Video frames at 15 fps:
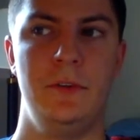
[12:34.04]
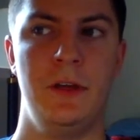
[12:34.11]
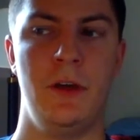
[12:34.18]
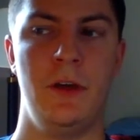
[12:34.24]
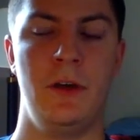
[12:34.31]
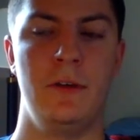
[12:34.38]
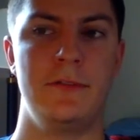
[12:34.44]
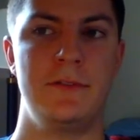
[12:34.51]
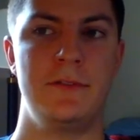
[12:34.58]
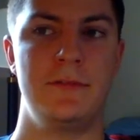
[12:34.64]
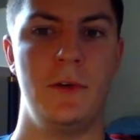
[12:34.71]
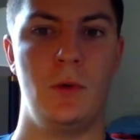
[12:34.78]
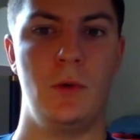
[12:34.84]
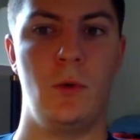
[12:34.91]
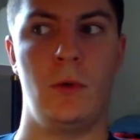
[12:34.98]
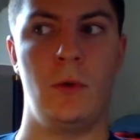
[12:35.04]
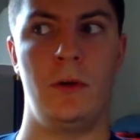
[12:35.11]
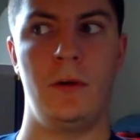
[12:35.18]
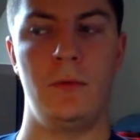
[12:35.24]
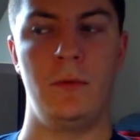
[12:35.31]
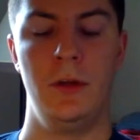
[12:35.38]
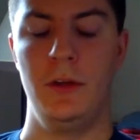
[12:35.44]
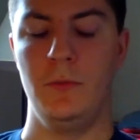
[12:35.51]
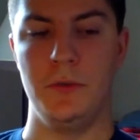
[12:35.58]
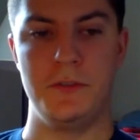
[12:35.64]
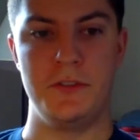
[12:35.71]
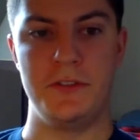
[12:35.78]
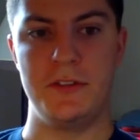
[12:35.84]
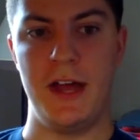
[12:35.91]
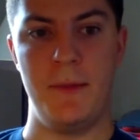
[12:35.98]
yards a quarter,
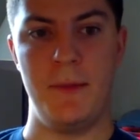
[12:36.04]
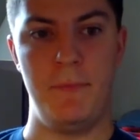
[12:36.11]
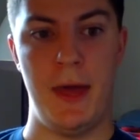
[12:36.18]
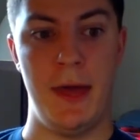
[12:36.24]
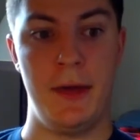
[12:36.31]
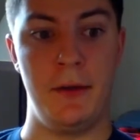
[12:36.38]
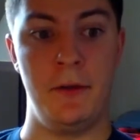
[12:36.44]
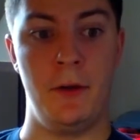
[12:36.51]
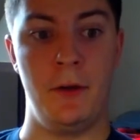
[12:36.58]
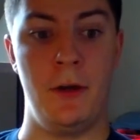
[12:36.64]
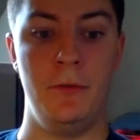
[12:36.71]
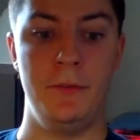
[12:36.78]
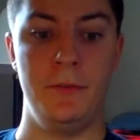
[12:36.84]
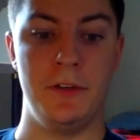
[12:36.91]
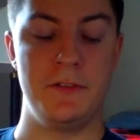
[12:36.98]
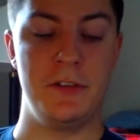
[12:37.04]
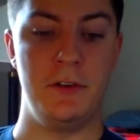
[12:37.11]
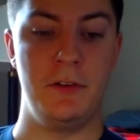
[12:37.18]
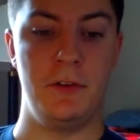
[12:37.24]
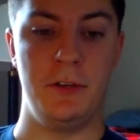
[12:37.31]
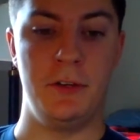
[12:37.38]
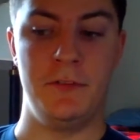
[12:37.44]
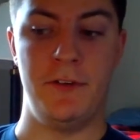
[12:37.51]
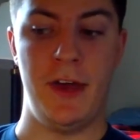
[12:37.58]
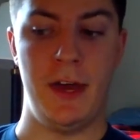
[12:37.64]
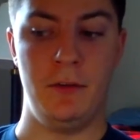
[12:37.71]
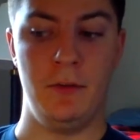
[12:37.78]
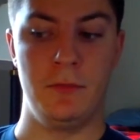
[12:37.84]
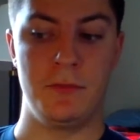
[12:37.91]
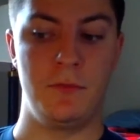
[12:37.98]
which is not bad at all, considering
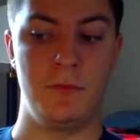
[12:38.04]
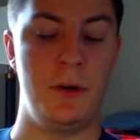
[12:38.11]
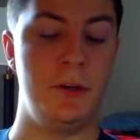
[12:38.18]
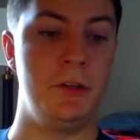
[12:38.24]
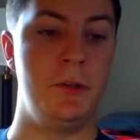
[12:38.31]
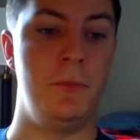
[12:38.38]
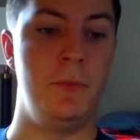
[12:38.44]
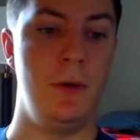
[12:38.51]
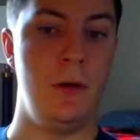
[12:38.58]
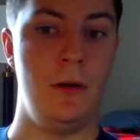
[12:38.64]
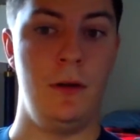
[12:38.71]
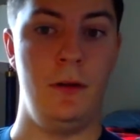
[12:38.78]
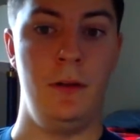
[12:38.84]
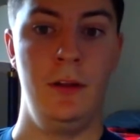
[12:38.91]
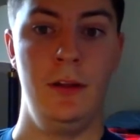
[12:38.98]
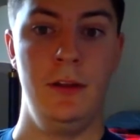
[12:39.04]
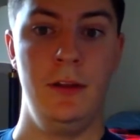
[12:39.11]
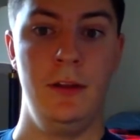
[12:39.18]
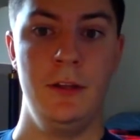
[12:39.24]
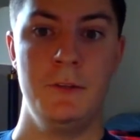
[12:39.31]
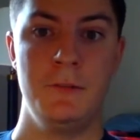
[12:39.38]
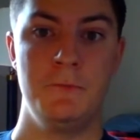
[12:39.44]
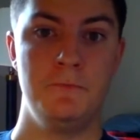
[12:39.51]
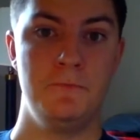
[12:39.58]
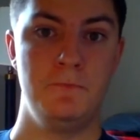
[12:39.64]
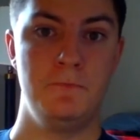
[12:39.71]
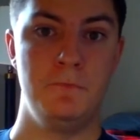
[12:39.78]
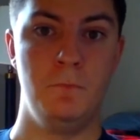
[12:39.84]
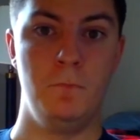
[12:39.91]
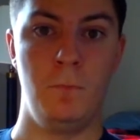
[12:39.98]
Nevada was running the ball
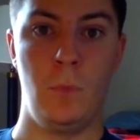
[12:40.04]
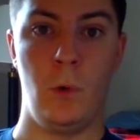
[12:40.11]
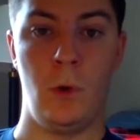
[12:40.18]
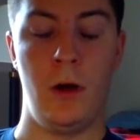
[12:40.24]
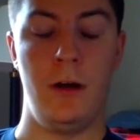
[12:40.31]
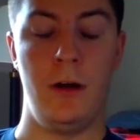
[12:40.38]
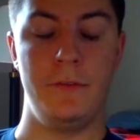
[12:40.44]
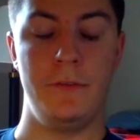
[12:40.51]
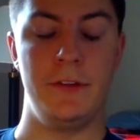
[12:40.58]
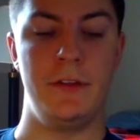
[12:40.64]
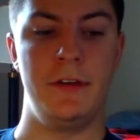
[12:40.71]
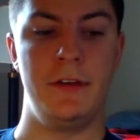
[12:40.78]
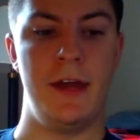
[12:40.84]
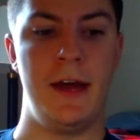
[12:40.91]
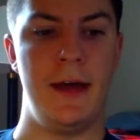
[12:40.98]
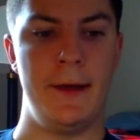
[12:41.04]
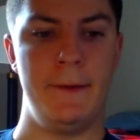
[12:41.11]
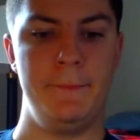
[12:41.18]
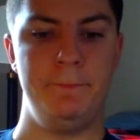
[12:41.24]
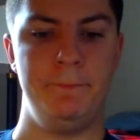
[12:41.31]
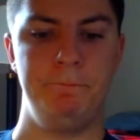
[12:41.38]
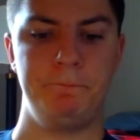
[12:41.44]
more often than not.